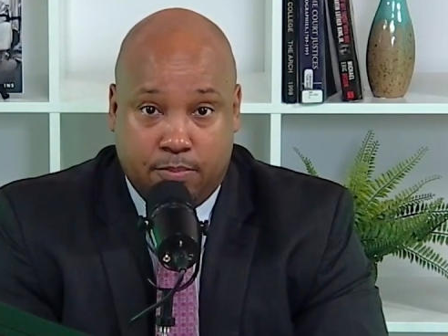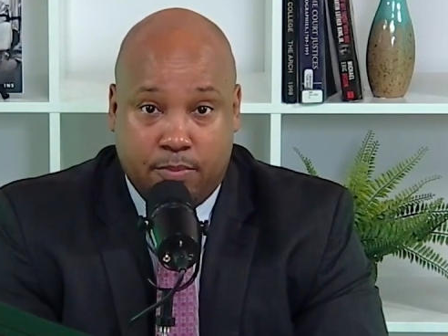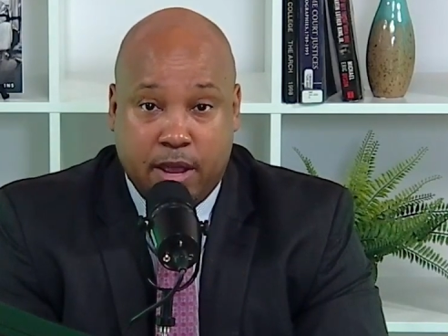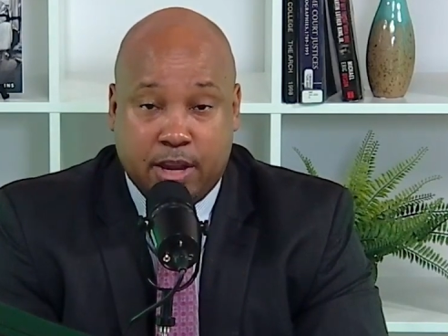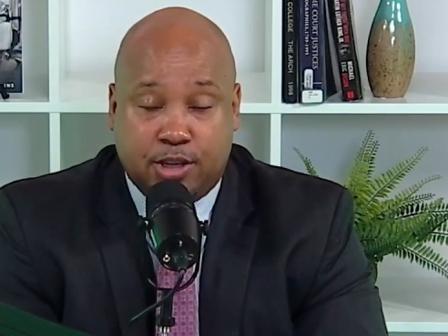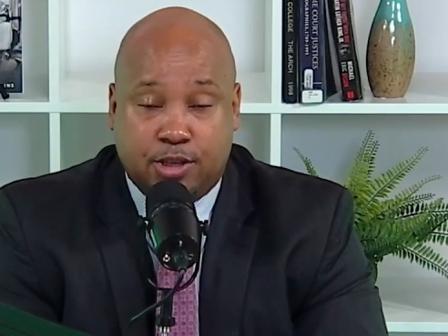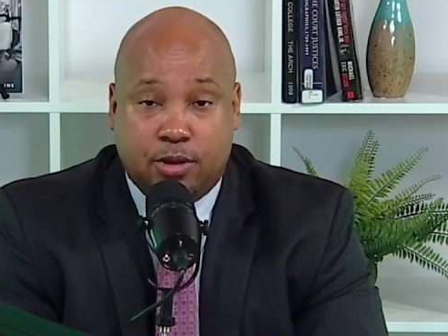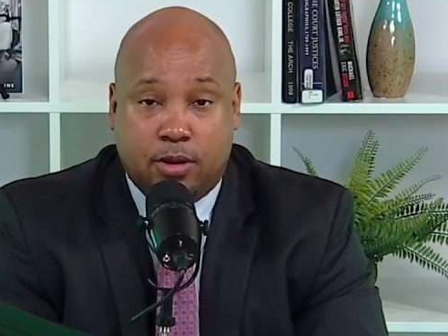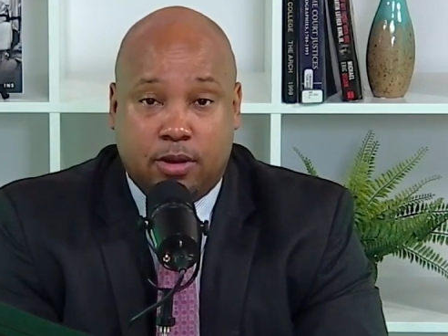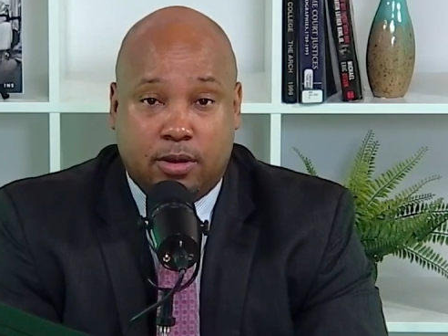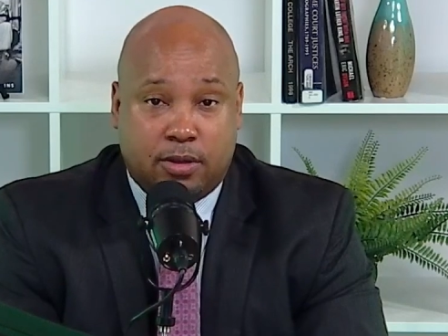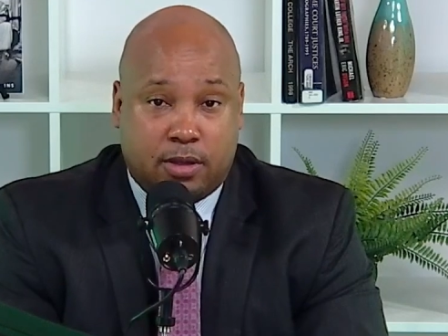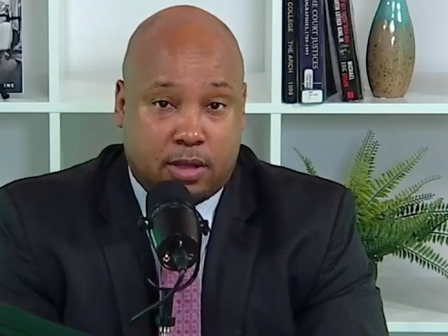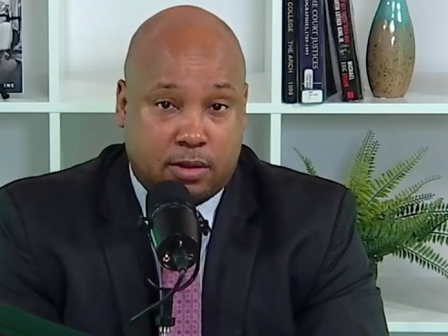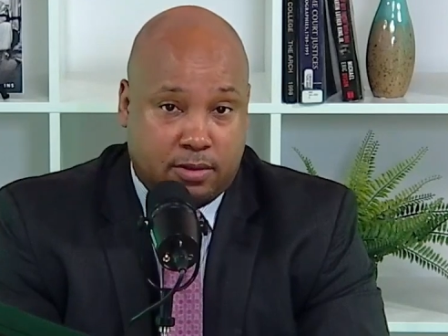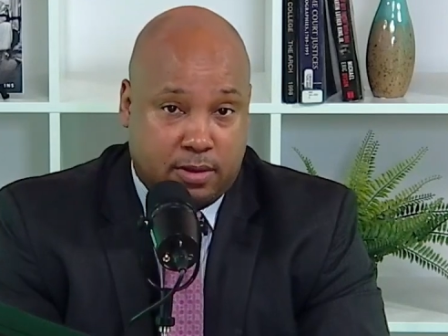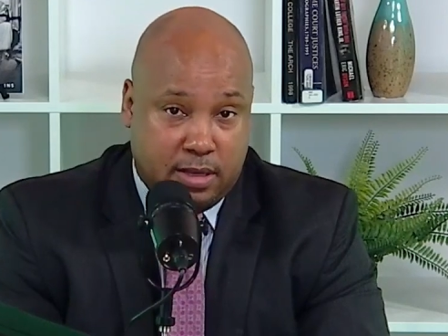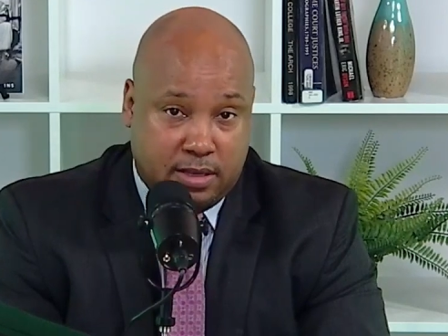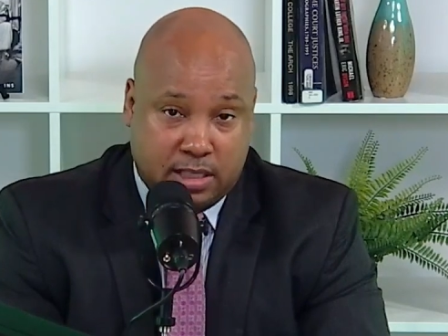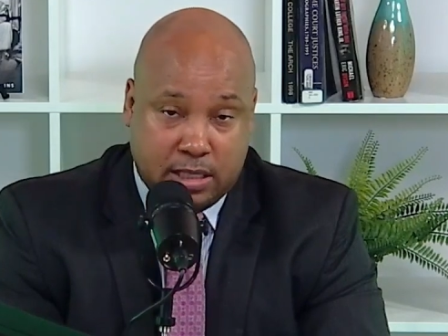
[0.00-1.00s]
Make sure
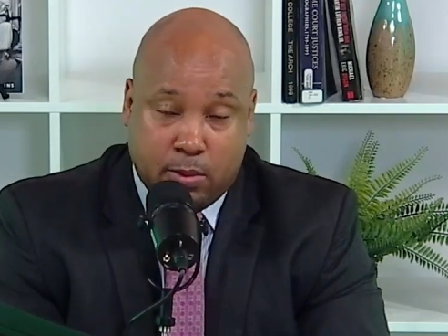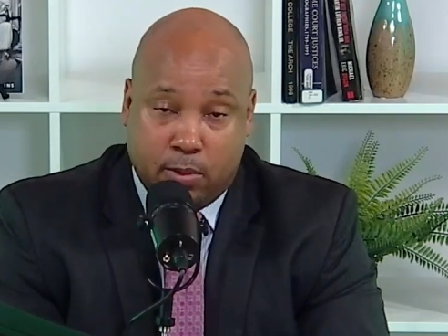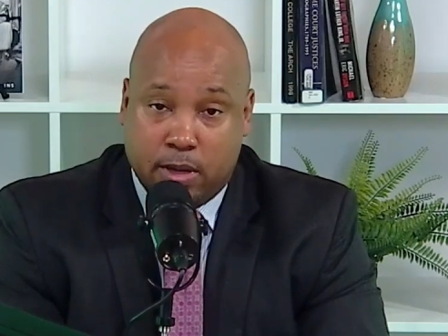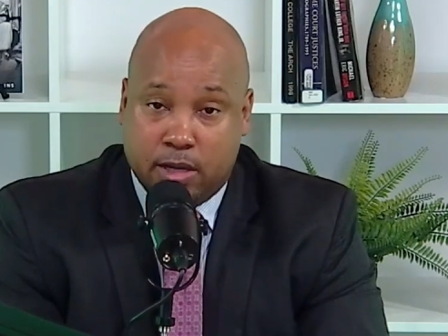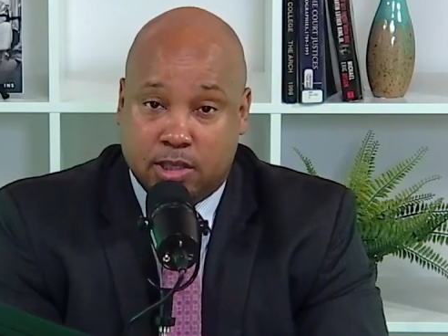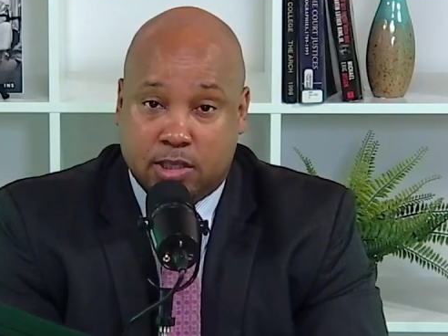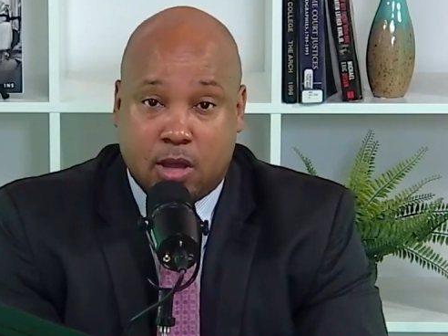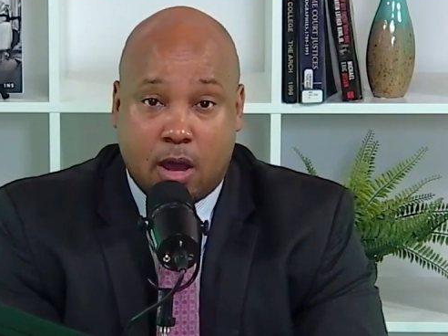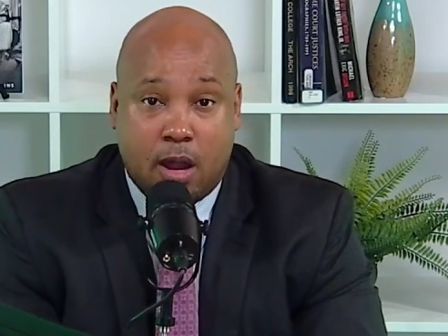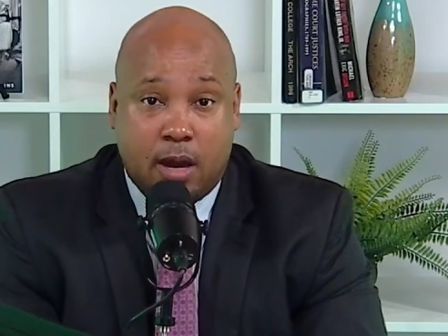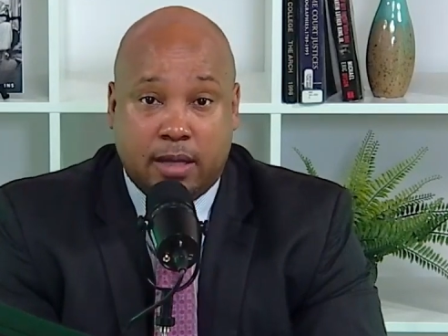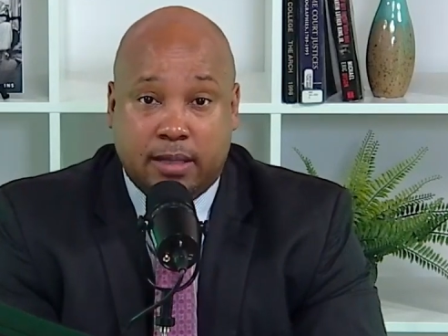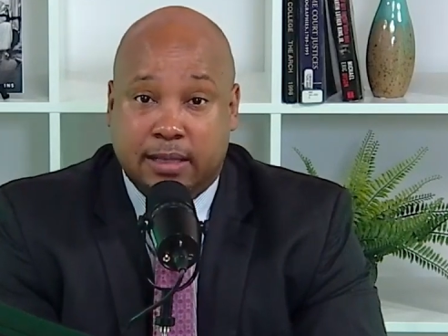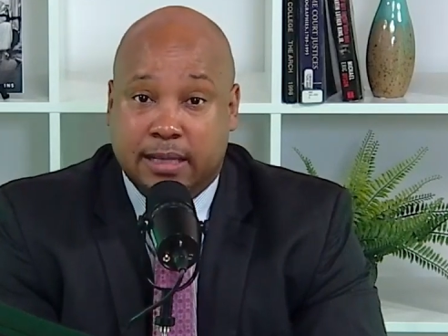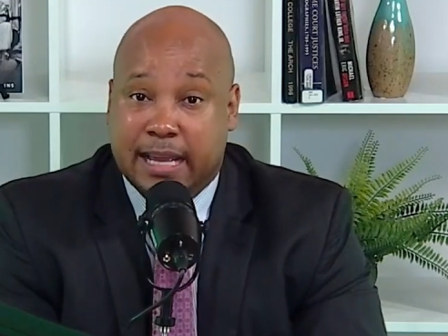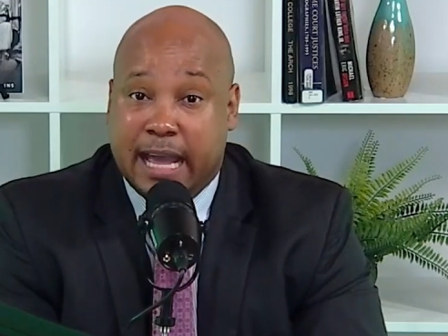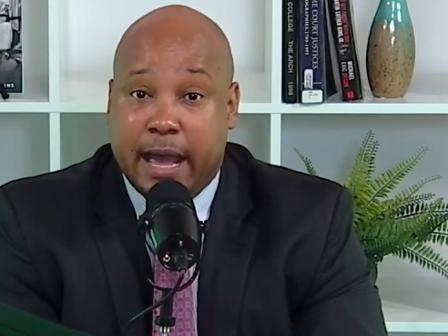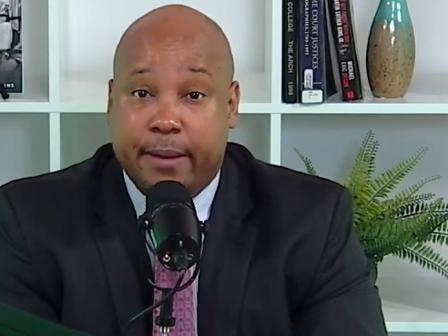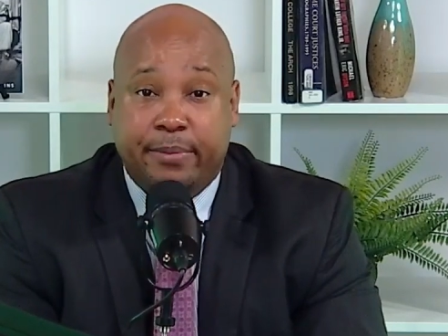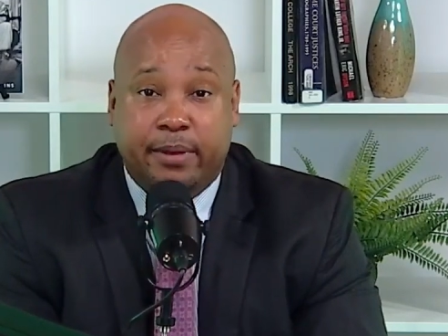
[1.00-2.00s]
that someone is calling
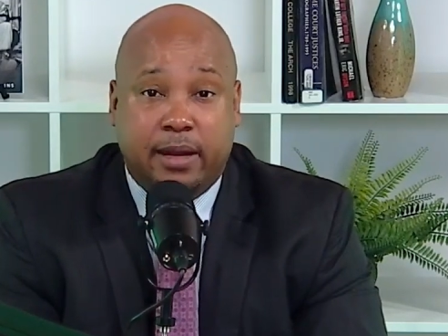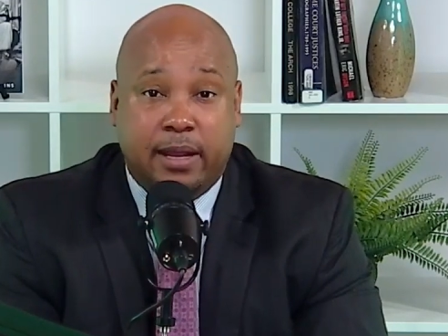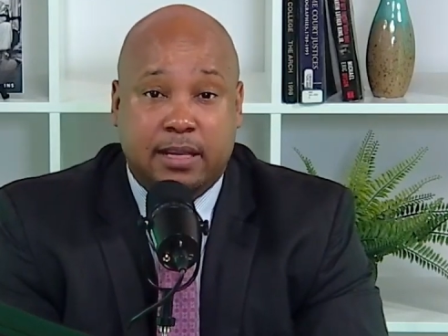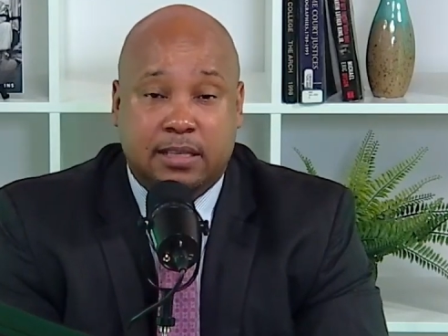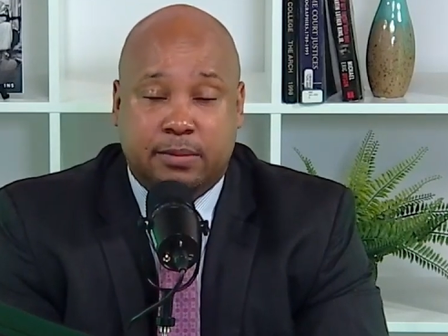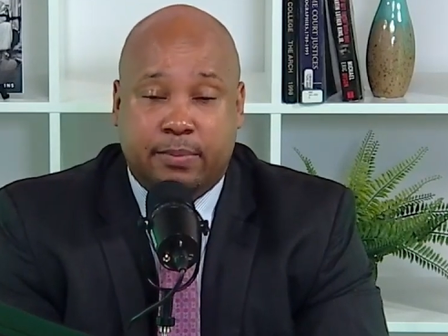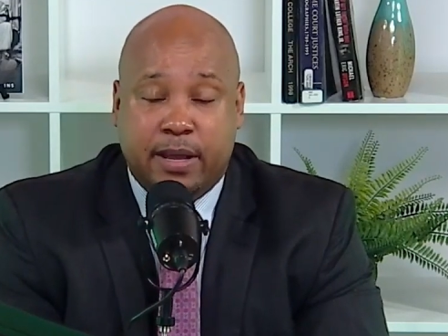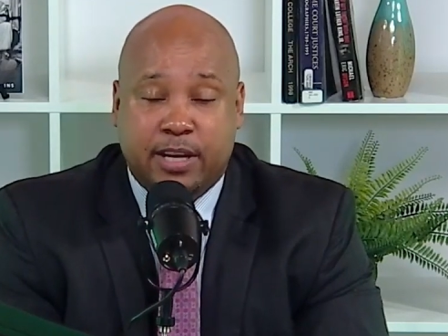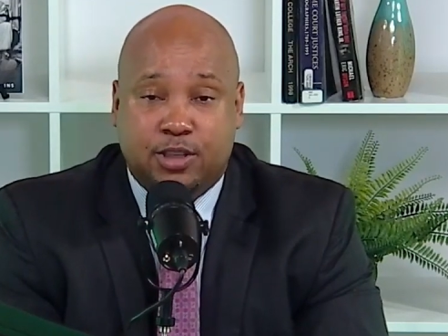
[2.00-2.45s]
the ambulance.